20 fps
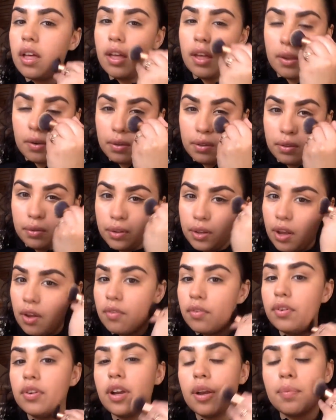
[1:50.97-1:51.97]
I don't
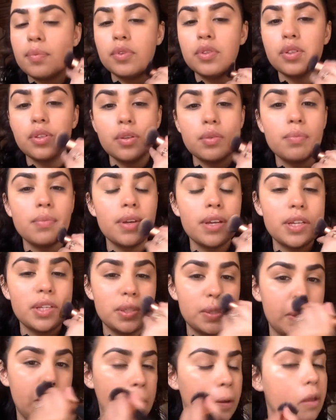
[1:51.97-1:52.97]
cover up too
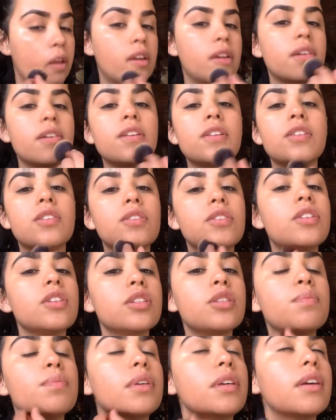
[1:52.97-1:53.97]
much
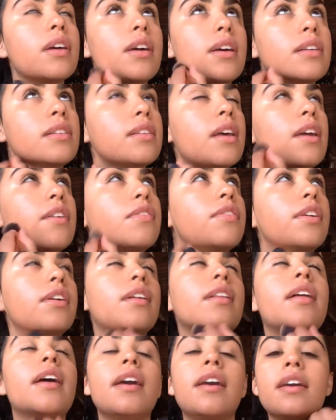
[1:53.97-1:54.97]
just because I
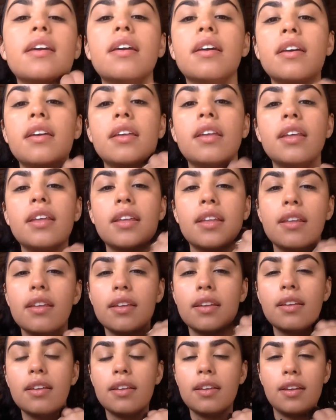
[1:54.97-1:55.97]
feel like
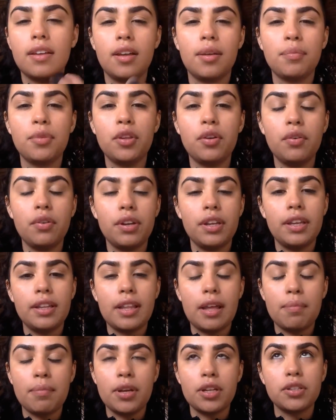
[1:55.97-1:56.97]
you don't need
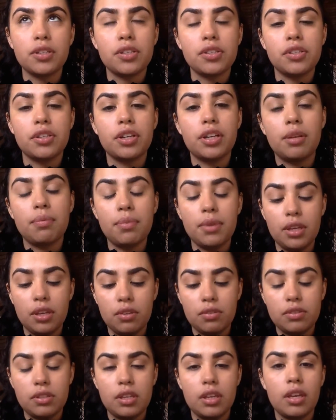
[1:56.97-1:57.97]
that much because you're going to be
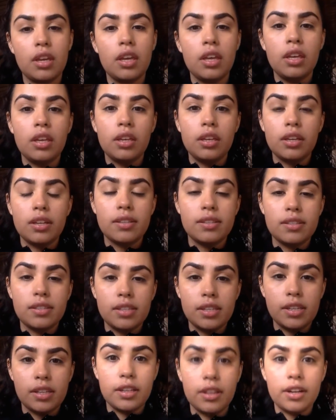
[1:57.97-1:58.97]
using
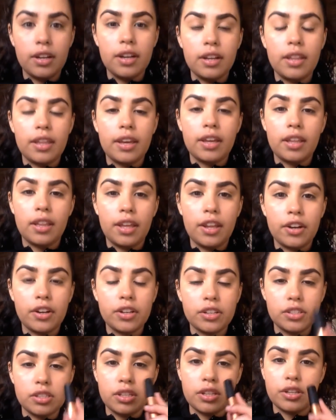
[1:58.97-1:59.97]
concealer, like a lighter
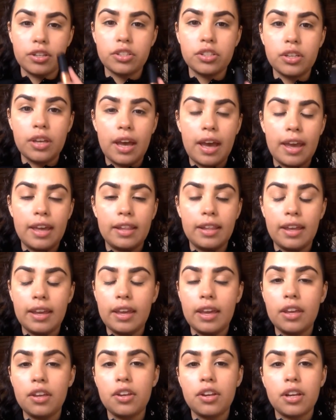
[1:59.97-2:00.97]
concealer to
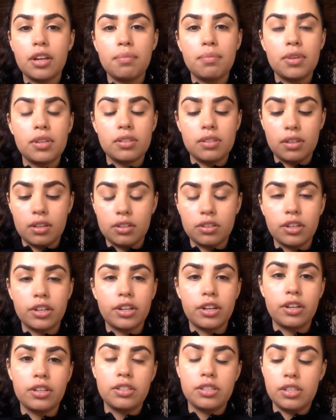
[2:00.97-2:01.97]
highlight, and you're going to be using a
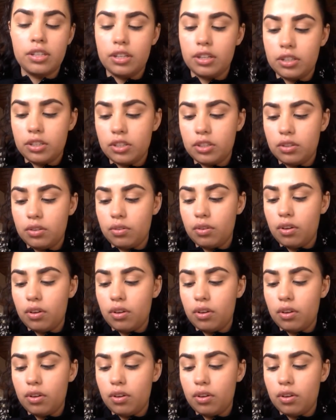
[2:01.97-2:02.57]
darker concealer to